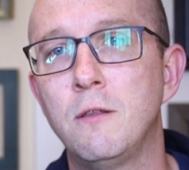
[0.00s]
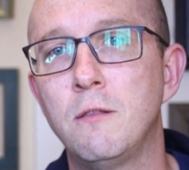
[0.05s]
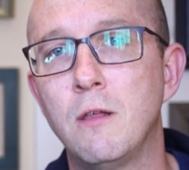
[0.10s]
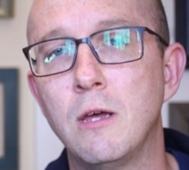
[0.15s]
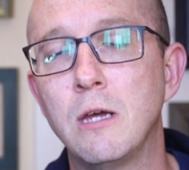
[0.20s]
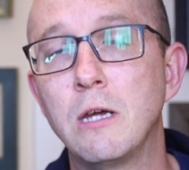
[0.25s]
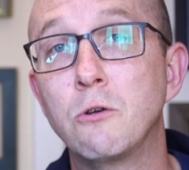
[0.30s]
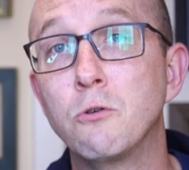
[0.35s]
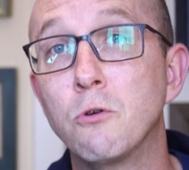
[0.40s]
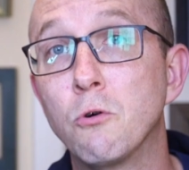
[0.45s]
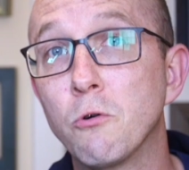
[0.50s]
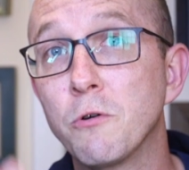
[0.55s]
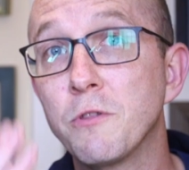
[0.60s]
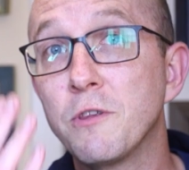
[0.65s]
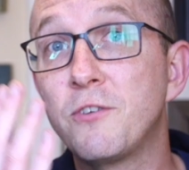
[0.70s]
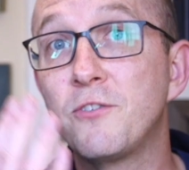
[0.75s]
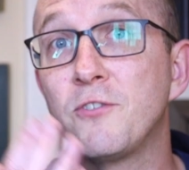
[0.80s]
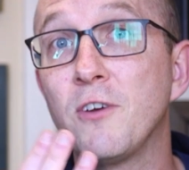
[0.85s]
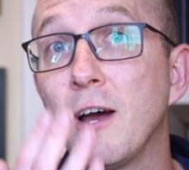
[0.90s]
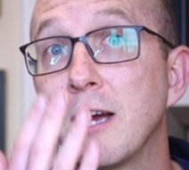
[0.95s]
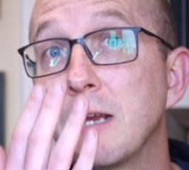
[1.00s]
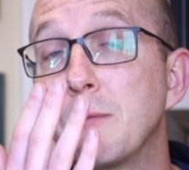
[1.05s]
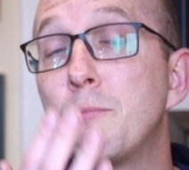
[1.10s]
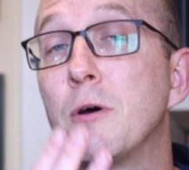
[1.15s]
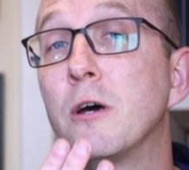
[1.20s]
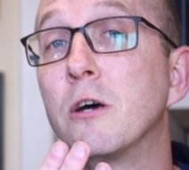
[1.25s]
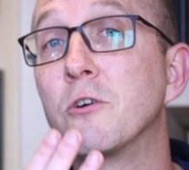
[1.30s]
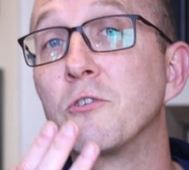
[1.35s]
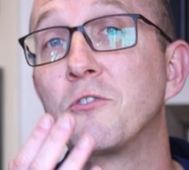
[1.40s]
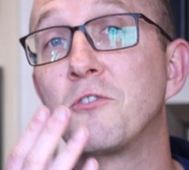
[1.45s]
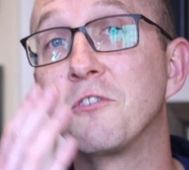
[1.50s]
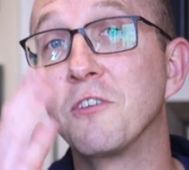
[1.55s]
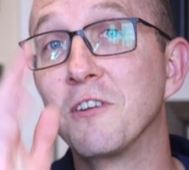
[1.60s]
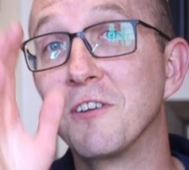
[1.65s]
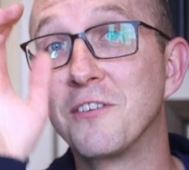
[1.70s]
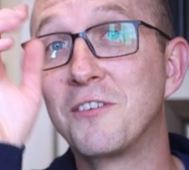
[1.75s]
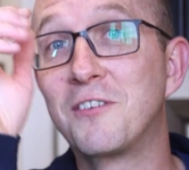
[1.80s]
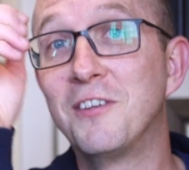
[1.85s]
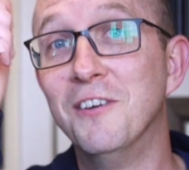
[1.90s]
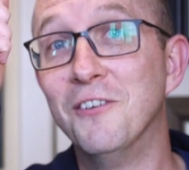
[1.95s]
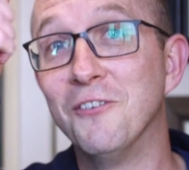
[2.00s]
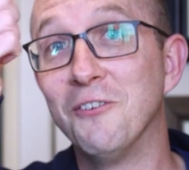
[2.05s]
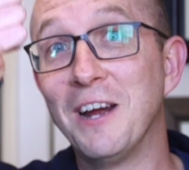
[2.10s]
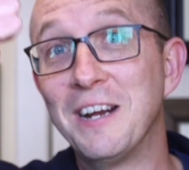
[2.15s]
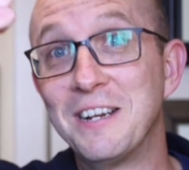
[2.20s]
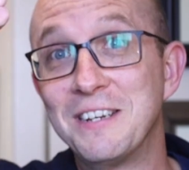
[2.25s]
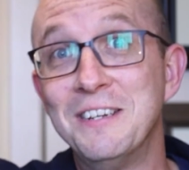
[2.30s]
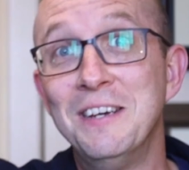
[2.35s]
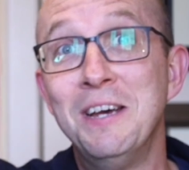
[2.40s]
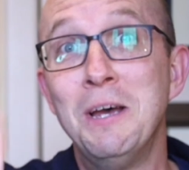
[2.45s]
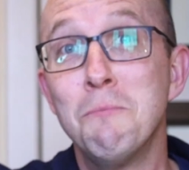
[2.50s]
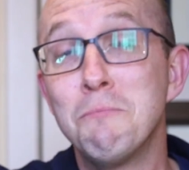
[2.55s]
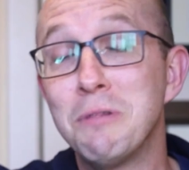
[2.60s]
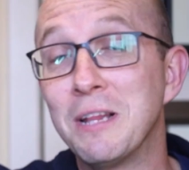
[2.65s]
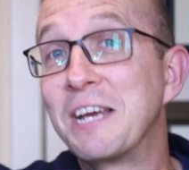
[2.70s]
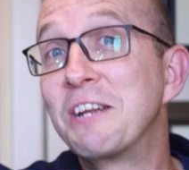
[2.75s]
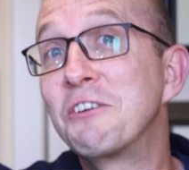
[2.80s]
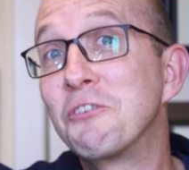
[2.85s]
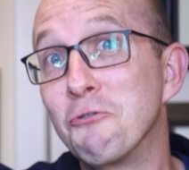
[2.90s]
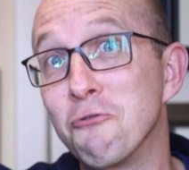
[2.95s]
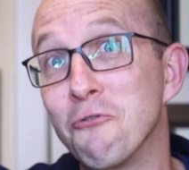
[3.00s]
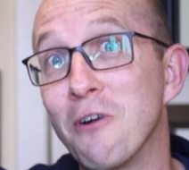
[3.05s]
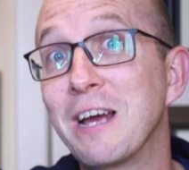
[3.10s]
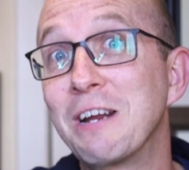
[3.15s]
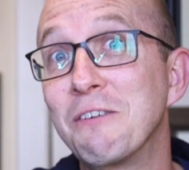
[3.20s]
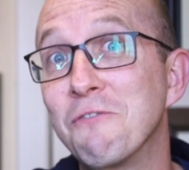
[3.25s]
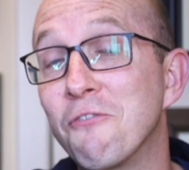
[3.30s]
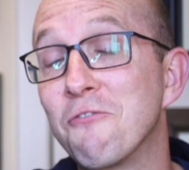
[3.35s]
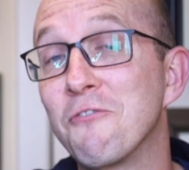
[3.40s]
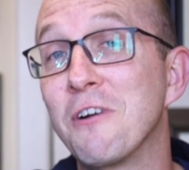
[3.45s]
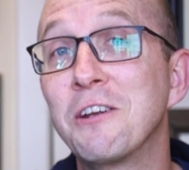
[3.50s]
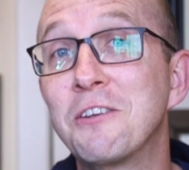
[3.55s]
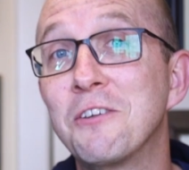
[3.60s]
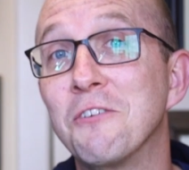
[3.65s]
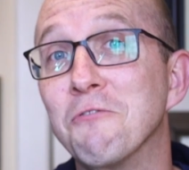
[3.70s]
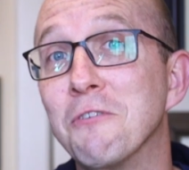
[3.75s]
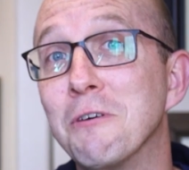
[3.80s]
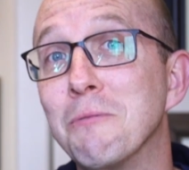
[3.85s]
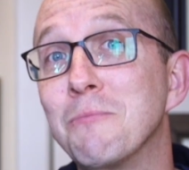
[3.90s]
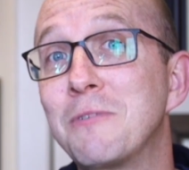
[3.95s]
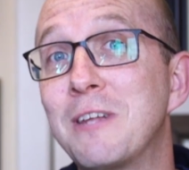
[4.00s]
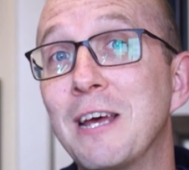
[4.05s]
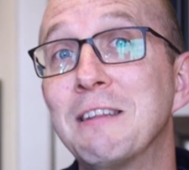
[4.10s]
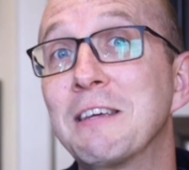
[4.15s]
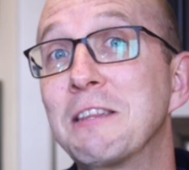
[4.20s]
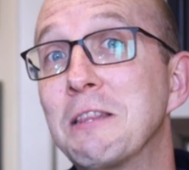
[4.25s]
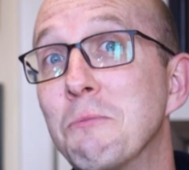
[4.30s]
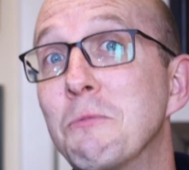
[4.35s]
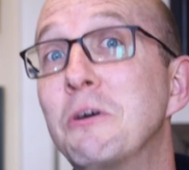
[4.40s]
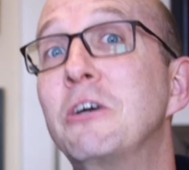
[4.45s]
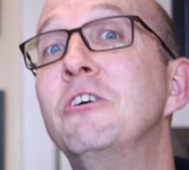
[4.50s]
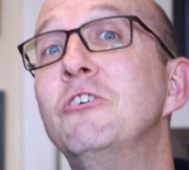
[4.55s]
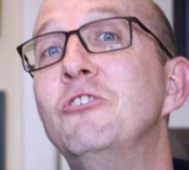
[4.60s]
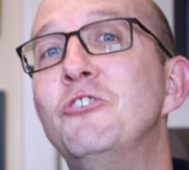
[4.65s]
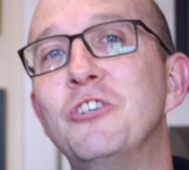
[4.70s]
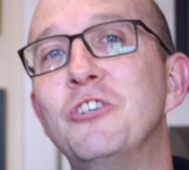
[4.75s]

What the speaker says: They ignore the signpost that is planted right in front of them, telling them who